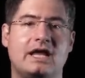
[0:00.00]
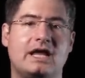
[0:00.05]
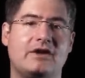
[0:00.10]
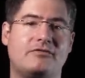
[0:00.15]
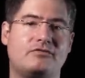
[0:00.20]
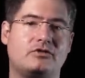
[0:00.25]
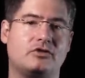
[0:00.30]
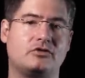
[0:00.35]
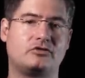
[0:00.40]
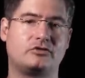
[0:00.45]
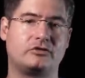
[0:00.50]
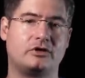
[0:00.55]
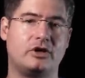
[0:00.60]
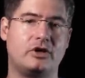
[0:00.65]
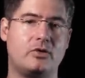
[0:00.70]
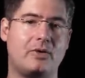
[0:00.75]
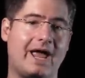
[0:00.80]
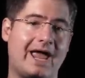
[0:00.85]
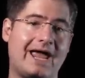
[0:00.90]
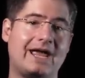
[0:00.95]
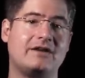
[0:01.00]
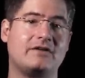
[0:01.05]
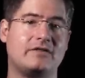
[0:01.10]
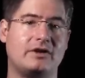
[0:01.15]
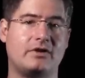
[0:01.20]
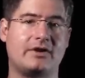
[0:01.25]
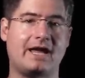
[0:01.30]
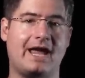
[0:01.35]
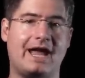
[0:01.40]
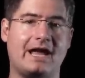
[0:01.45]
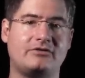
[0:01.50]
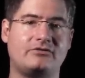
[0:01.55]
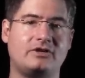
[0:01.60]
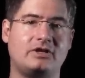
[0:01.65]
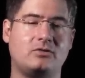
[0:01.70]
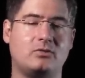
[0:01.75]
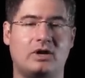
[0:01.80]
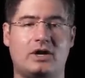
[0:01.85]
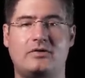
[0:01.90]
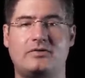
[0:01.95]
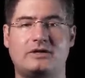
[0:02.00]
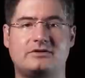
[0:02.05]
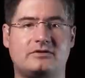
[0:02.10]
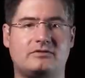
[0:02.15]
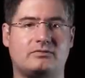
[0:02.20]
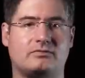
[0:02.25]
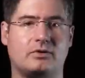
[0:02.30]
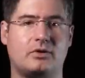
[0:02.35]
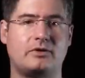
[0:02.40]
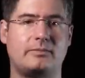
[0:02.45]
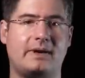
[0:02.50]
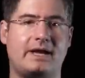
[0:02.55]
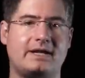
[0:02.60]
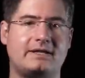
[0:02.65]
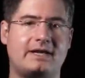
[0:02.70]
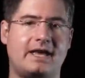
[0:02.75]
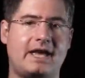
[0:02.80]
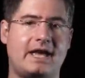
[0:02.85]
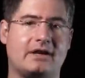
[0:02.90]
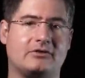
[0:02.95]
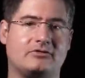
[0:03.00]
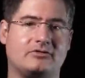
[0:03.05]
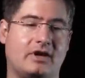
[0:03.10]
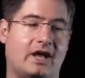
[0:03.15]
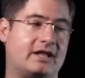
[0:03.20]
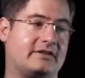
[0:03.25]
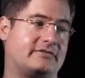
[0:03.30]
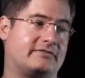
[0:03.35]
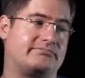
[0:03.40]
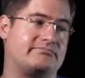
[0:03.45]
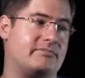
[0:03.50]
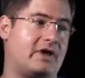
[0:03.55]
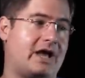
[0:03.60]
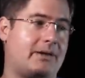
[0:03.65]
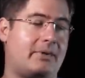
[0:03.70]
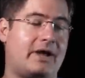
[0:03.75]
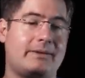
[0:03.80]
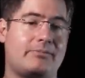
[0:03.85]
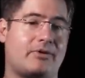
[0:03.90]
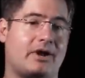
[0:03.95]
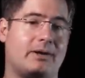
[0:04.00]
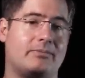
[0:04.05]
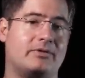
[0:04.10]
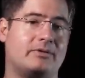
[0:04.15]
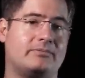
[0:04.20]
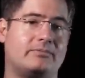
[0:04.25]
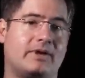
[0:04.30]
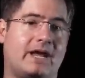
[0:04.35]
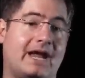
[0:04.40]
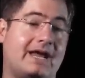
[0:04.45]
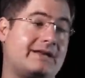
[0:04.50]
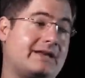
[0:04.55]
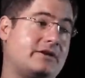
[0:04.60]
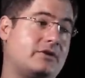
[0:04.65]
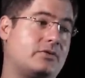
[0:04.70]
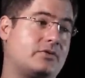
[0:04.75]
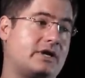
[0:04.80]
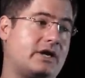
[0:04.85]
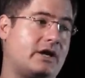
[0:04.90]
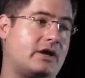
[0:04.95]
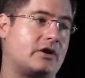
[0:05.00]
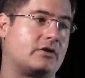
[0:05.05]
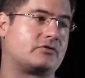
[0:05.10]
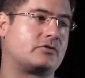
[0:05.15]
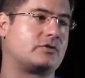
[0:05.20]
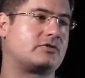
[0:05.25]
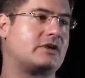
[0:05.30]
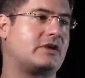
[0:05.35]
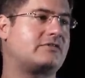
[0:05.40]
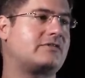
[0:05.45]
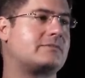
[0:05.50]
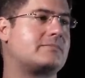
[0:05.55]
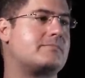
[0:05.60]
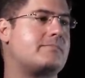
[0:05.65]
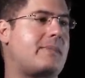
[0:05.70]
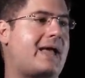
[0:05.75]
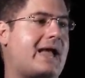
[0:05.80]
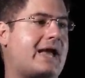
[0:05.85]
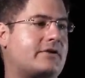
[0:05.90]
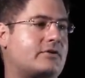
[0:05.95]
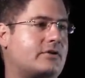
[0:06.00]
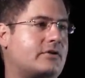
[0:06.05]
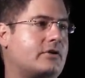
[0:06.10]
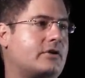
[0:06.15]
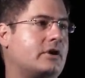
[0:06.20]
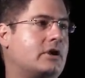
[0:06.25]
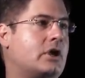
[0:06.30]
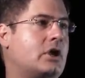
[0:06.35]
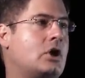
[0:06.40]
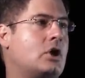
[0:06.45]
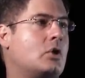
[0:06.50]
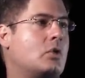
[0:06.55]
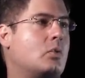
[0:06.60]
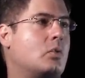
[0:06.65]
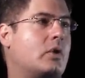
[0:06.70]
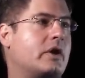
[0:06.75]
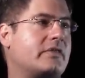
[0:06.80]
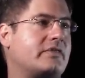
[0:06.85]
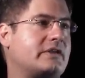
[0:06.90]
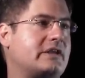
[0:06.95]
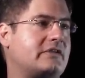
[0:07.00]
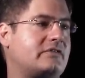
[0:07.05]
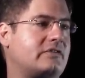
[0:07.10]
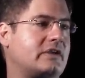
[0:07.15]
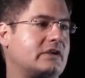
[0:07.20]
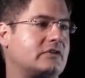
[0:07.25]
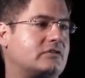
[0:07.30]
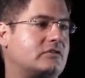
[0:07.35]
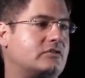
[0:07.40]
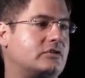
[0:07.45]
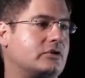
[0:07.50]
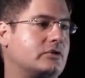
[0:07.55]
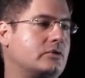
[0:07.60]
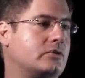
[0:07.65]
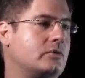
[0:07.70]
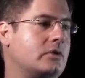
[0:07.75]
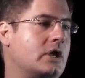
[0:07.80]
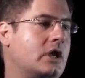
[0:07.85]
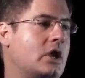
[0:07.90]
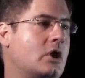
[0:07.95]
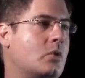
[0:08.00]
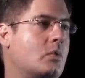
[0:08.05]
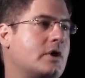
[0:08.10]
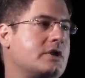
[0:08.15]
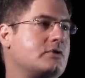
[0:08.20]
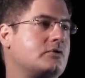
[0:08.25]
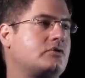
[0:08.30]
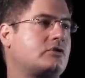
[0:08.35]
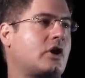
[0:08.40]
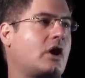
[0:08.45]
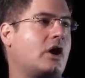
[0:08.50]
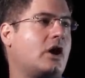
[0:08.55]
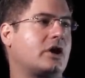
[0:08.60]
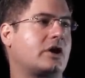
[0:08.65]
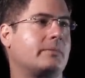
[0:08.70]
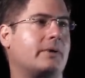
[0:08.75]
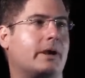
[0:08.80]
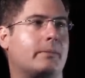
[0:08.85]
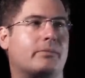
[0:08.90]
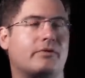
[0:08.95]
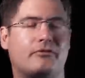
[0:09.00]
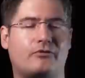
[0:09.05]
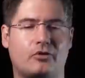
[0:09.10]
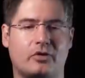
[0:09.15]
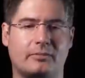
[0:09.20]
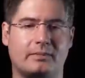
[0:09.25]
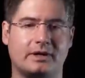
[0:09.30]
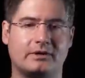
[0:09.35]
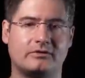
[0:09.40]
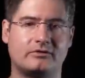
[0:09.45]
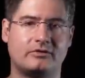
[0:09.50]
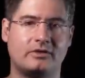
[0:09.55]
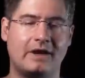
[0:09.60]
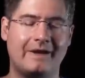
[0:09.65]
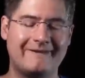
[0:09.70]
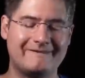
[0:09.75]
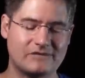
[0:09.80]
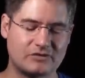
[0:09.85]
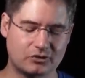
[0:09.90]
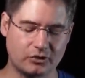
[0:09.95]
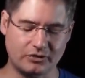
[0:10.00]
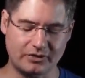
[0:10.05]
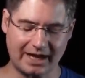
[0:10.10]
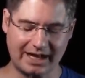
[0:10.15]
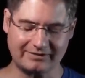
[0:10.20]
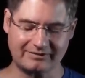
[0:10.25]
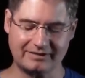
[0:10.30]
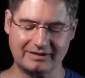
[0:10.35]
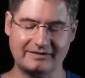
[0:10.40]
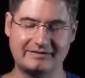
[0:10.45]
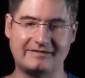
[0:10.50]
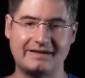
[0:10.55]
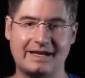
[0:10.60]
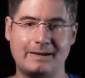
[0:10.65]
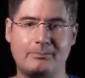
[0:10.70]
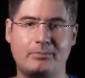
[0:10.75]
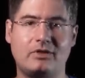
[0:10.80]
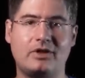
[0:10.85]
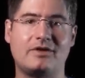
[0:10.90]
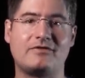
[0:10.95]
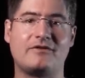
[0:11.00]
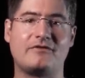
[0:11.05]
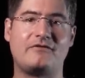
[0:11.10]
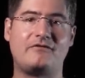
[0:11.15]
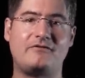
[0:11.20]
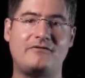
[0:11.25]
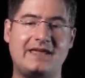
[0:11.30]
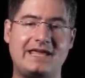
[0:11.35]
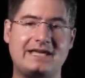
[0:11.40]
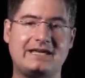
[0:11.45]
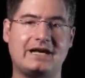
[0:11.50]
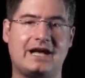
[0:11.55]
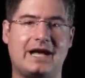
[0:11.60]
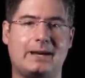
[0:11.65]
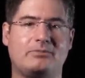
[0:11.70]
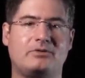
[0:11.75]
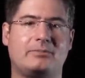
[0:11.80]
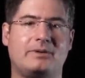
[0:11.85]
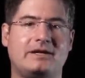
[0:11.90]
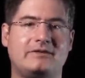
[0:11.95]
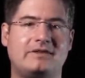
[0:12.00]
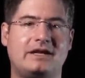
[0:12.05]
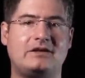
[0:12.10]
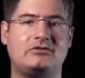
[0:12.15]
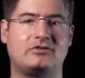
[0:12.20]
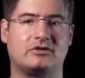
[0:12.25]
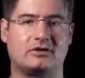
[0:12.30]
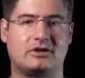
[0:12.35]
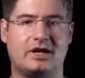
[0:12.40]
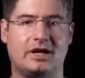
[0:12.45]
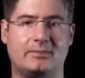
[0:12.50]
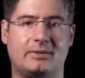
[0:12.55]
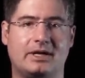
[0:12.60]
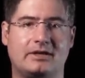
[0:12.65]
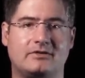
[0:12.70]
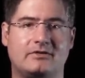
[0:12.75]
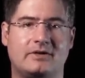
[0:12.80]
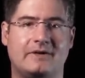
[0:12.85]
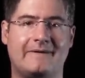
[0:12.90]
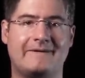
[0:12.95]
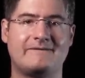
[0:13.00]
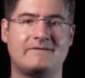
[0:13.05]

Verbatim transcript: If they're slow and they're caching, well, they just wrote a bad cache. It's not my problem, and I don't care. So it doesn't matter what these things do when you talk about performance. So that's an example of a fake optimization comment.